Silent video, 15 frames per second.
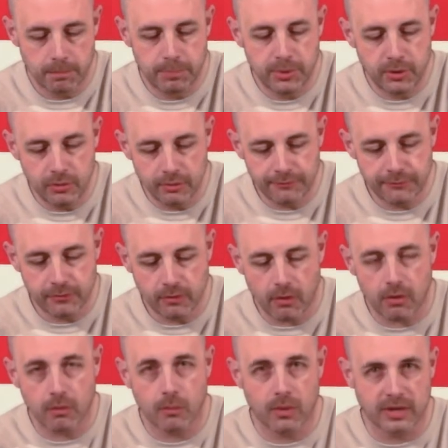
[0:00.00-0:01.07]
beautiful
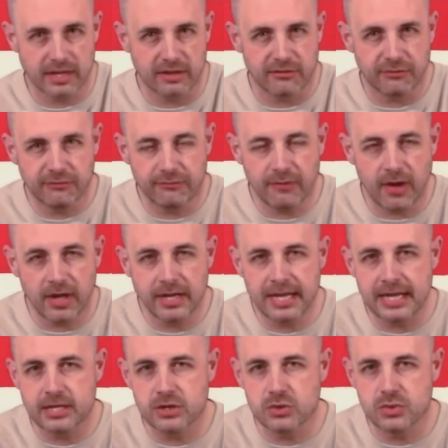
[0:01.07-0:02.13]
artwork that's
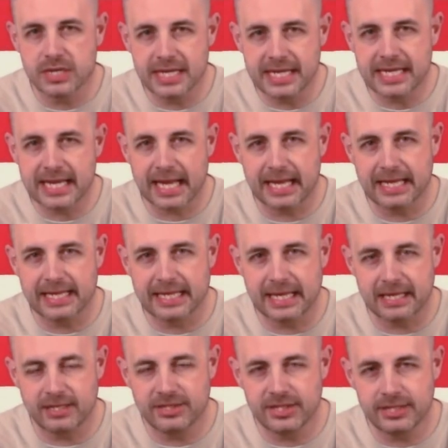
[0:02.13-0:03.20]
fun and unique and
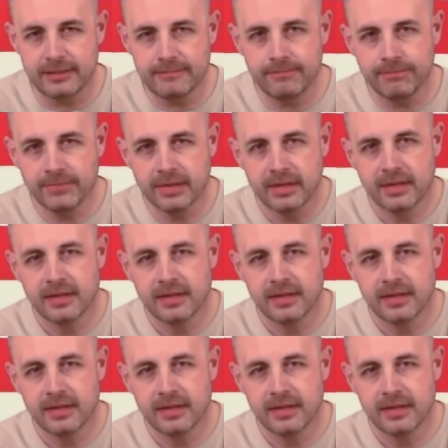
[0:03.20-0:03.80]
engaging,